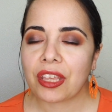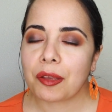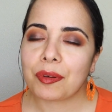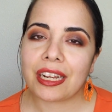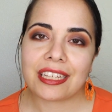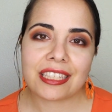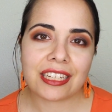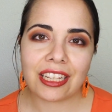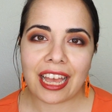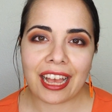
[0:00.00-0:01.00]
But I
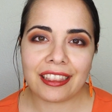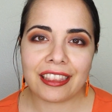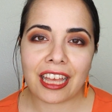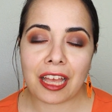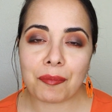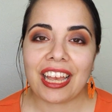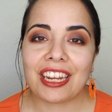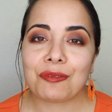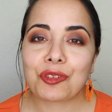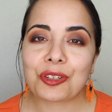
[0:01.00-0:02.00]
still had them, and
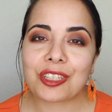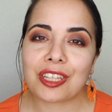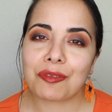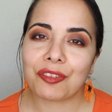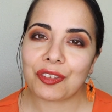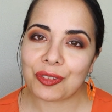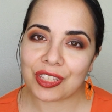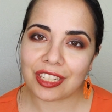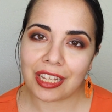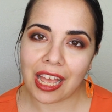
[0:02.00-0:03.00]
I'm sure some of you
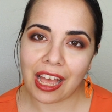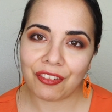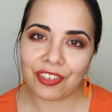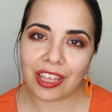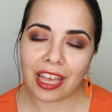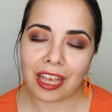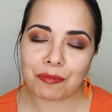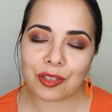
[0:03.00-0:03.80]
still have them,